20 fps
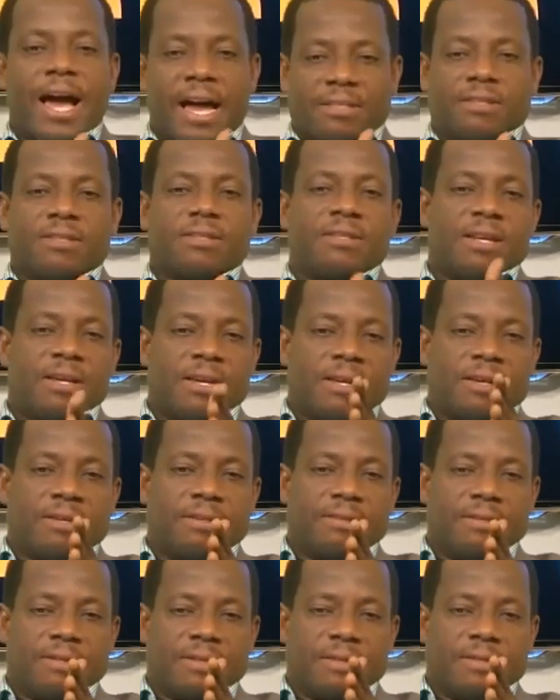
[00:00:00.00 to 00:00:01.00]
at the
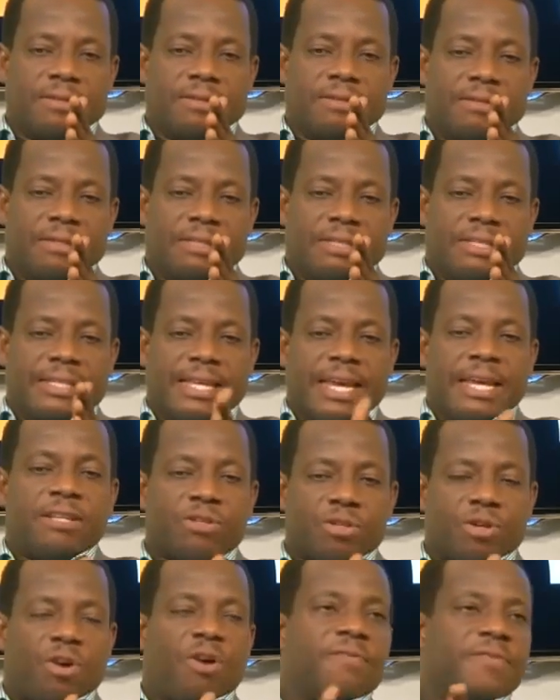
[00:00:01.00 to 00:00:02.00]

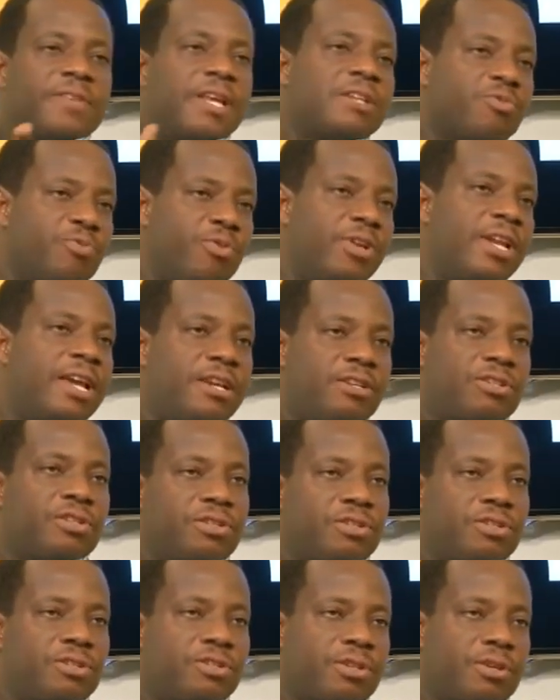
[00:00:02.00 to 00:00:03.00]
state of that
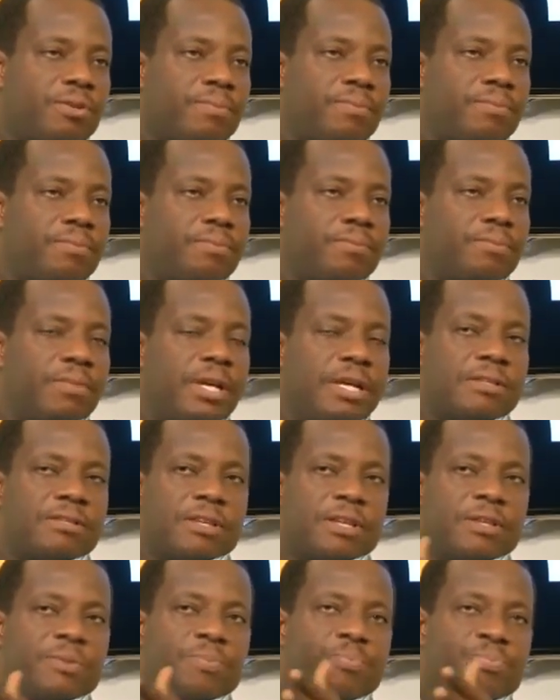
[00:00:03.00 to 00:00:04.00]
relationship. Mm-hmm. Is
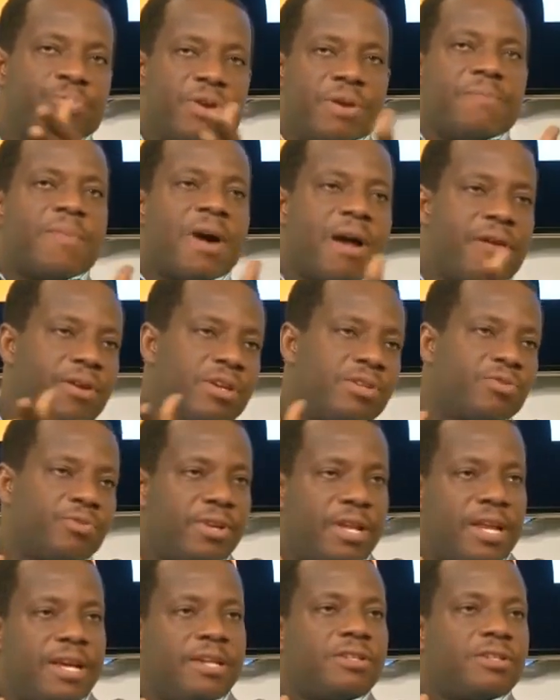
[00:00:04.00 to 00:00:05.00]
it pre-marriage
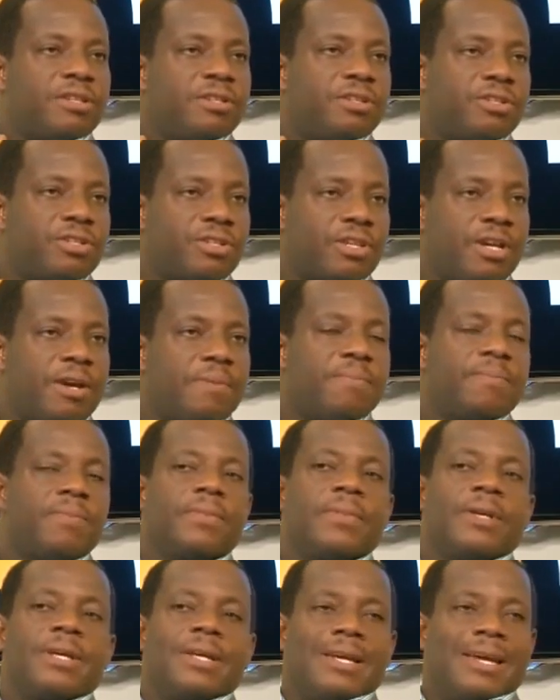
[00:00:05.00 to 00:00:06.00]
relationship?
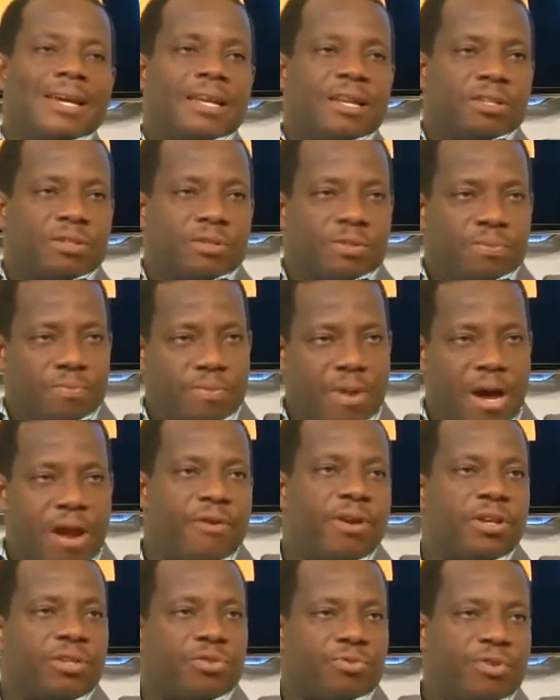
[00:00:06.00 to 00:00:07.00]
Mm-hmm. It is
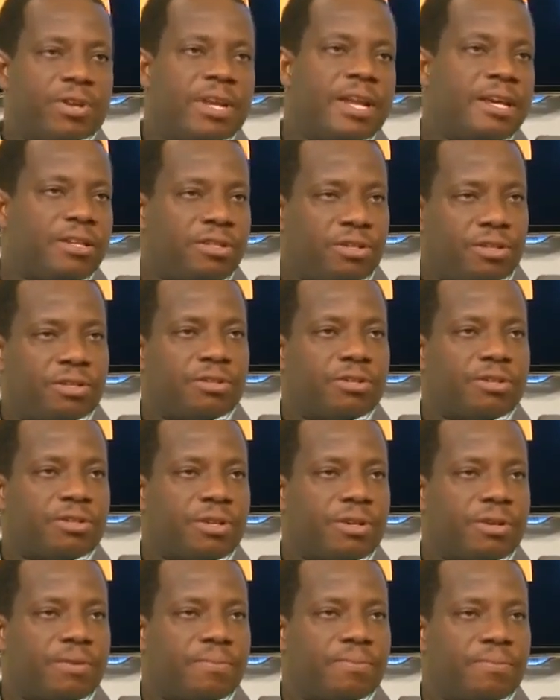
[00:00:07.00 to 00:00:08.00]
marriage
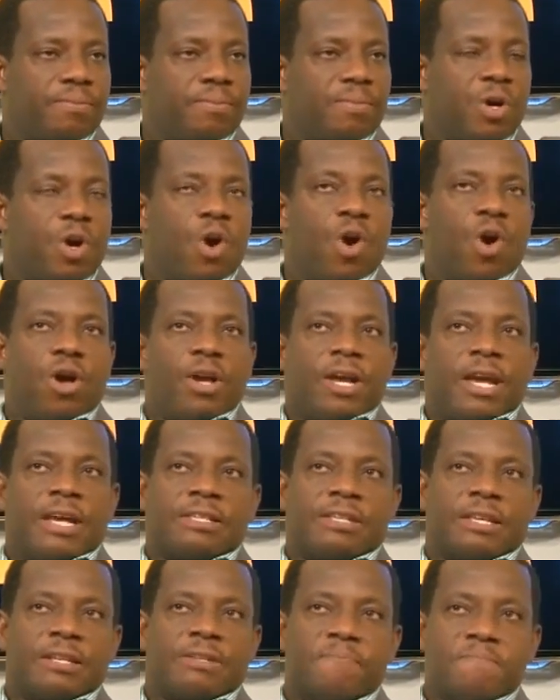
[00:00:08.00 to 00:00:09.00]
relationship. Mm-hmm.
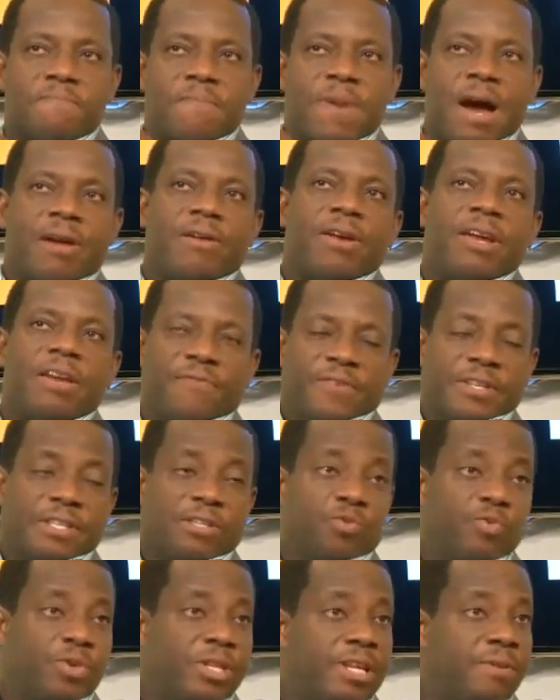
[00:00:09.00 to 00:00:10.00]
Is it if
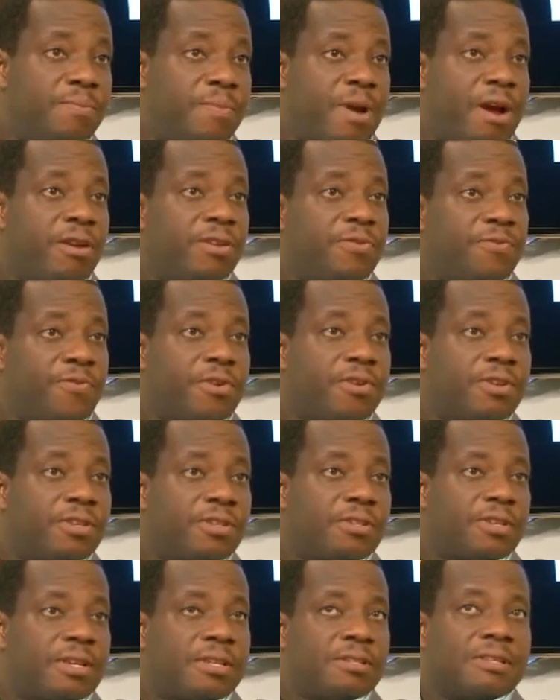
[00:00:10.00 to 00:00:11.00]
it's within marriage, for
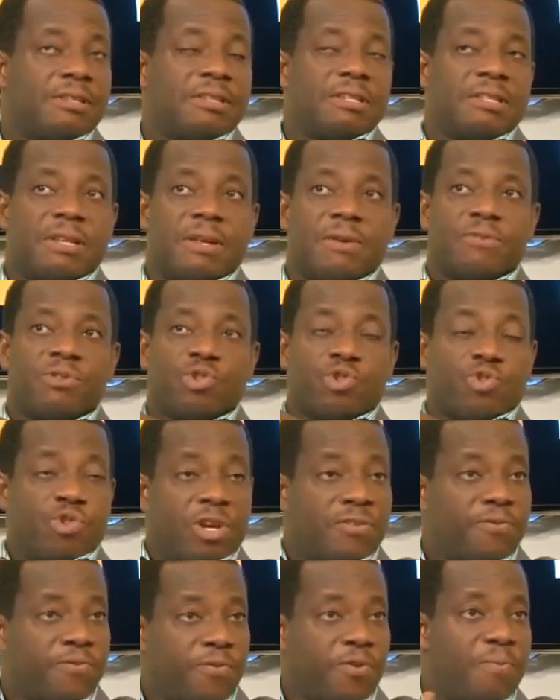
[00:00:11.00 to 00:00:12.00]
instance, is it a
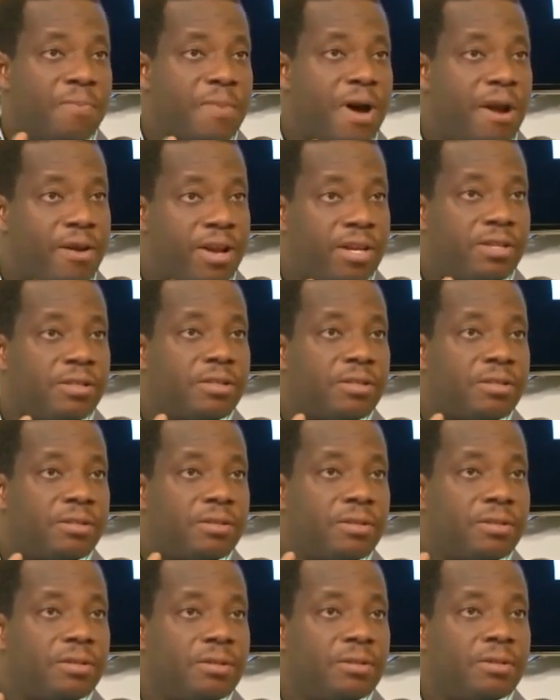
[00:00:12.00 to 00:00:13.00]
stressful marriage?
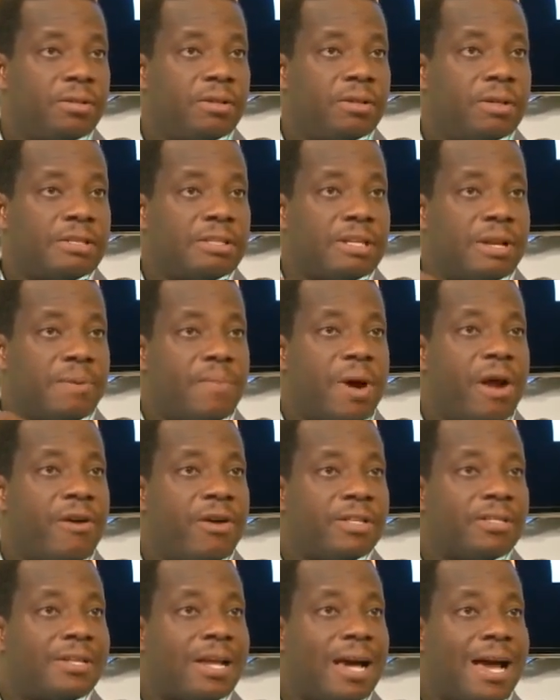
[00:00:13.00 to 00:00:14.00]
Mm-hmm. Is it a
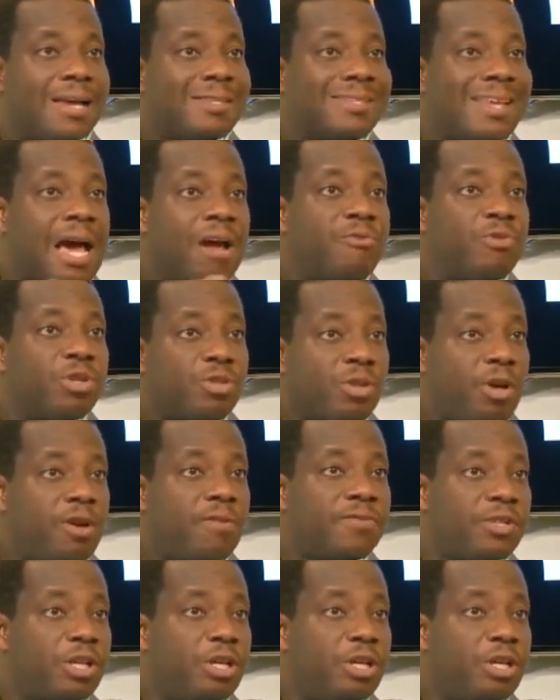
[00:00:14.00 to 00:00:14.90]
marriage that has unresolved